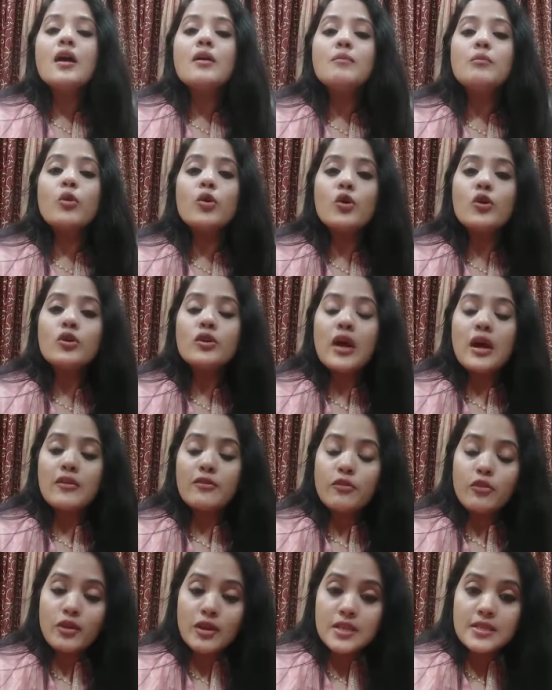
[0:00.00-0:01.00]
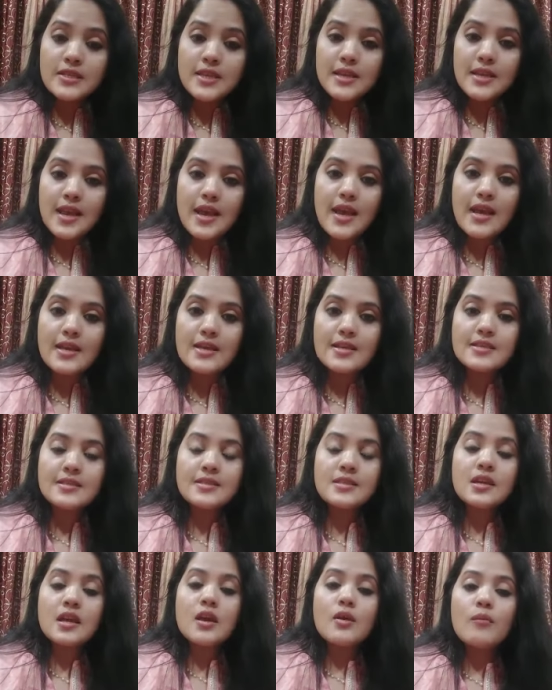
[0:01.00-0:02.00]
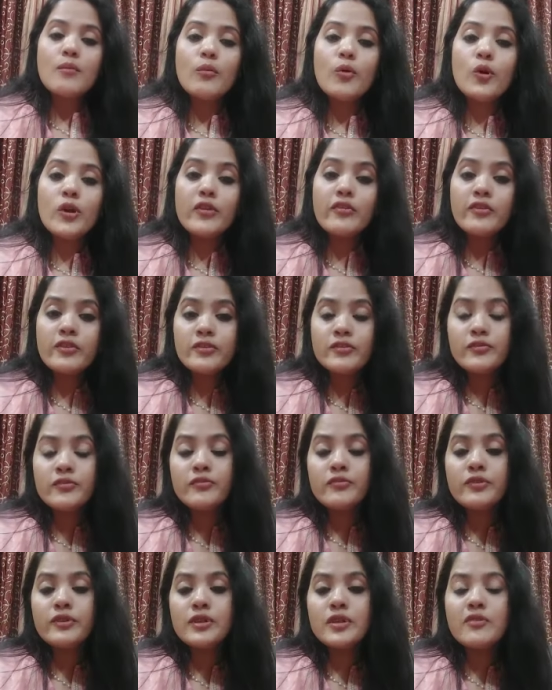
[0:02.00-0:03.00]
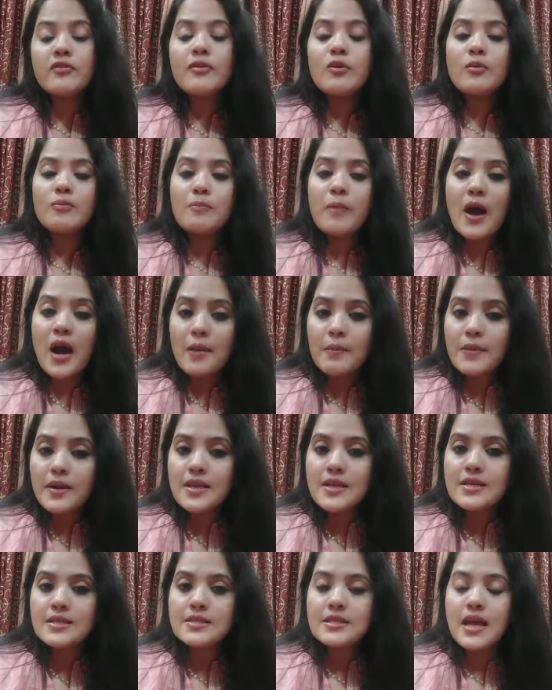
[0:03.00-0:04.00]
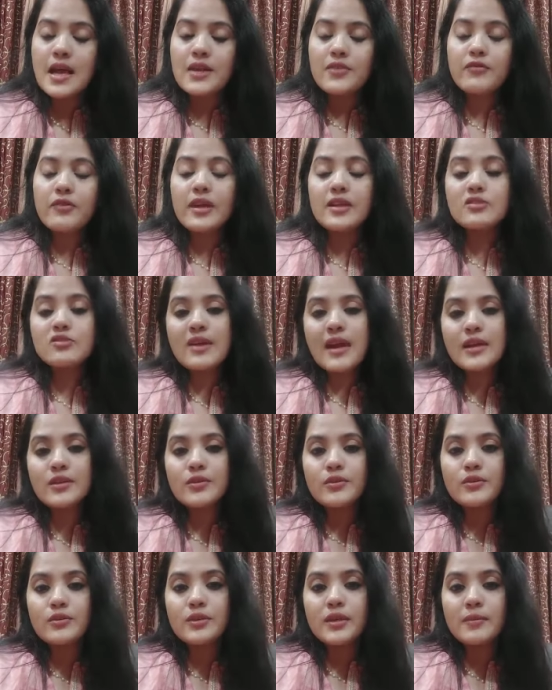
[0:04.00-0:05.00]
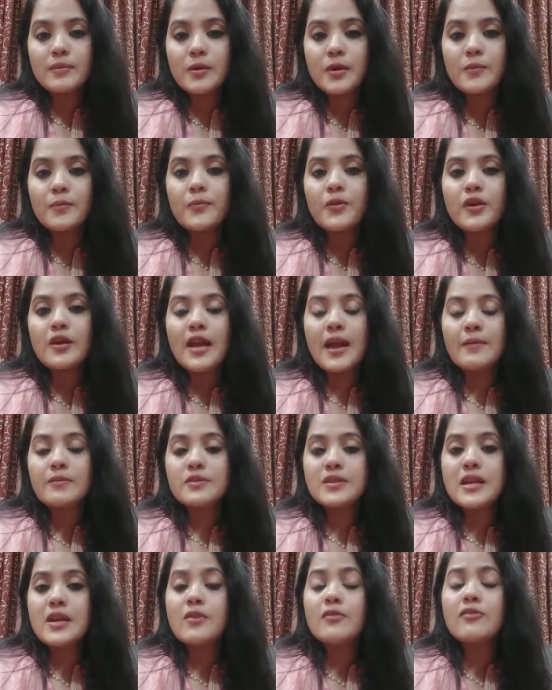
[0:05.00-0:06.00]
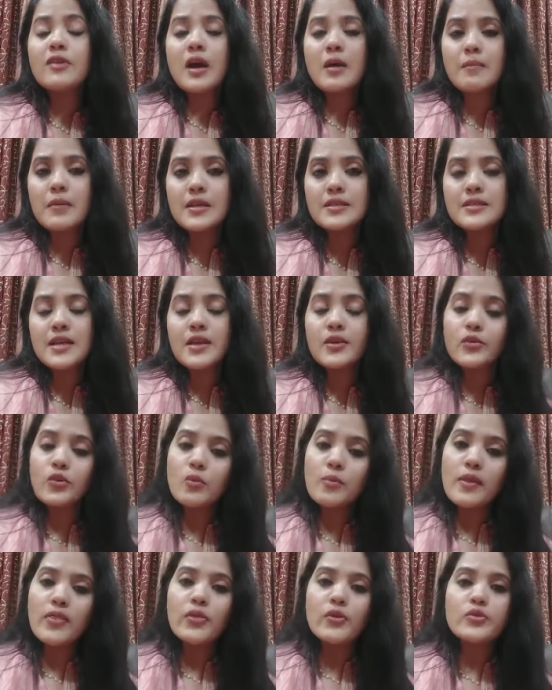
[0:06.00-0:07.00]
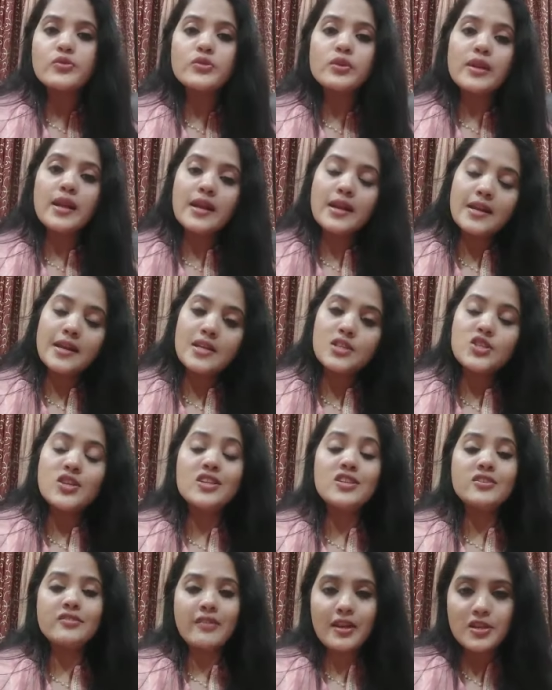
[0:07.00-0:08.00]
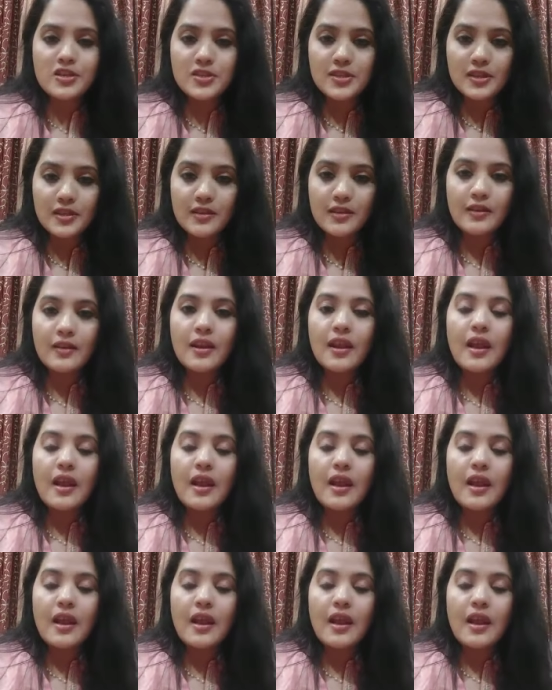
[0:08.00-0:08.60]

more our focus area is moreover with the farmers and we are trying to develop the lifestyle of farmers and women through solar energy intervention